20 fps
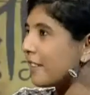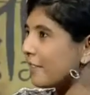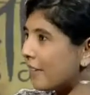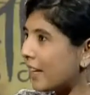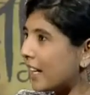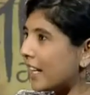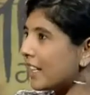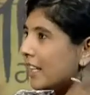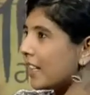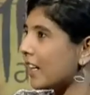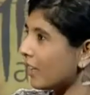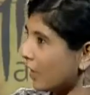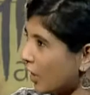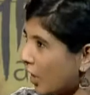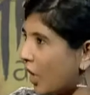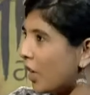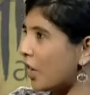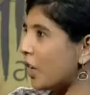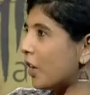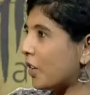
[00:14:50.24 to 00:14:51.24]
find
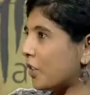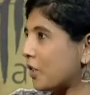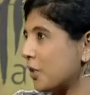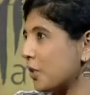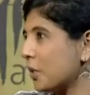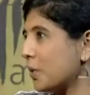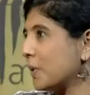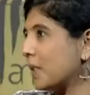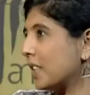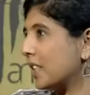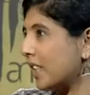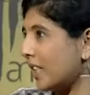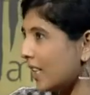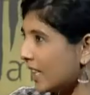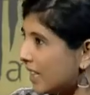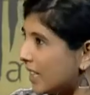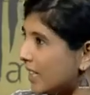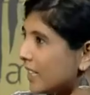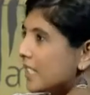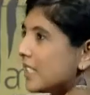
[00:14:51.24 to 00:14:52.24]
a lot to do with,
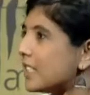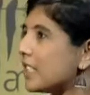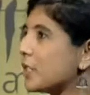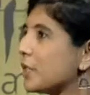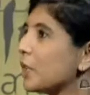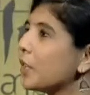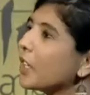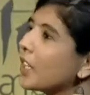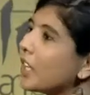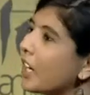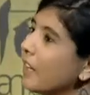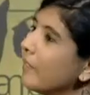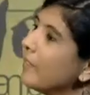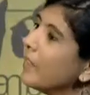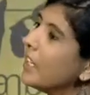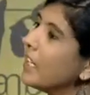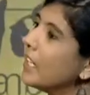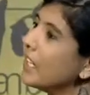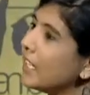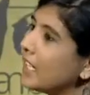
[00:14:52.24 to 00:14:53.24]
this is your
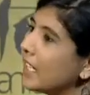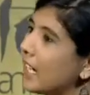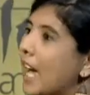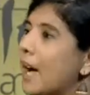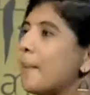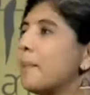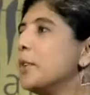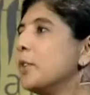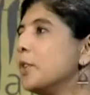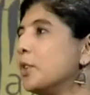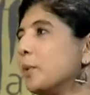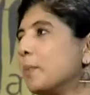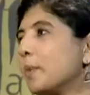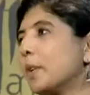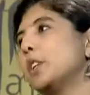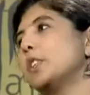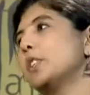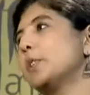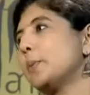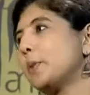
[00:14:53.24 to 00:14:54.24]
karma, it will happen to you
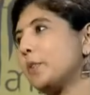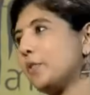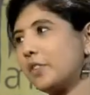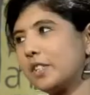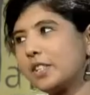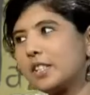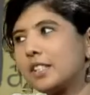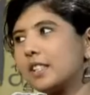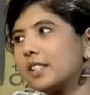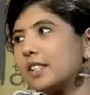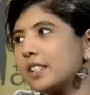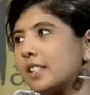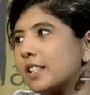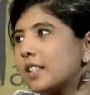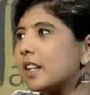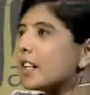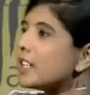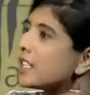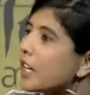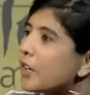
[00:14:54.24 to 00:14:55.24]
because it was written in the
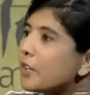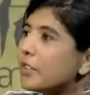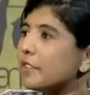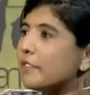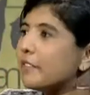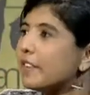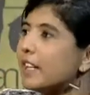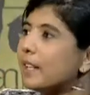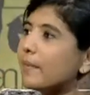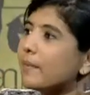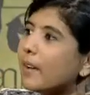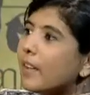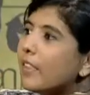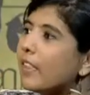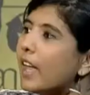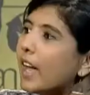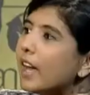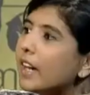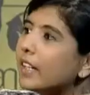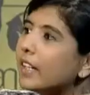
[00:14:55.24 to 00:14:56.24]
stars. How do you feel about that?